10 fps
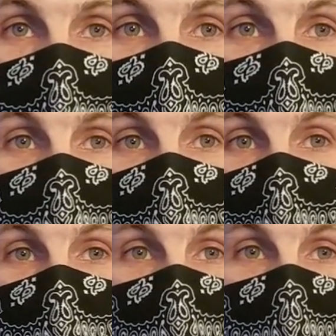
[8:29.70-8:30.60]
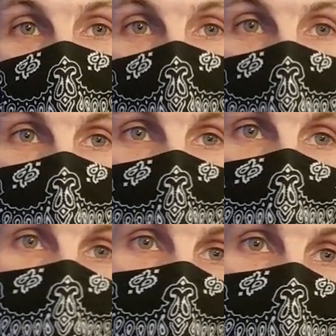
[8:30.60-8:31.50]
that was intense.
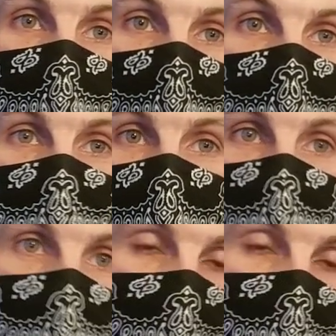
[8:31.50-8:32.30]
Um,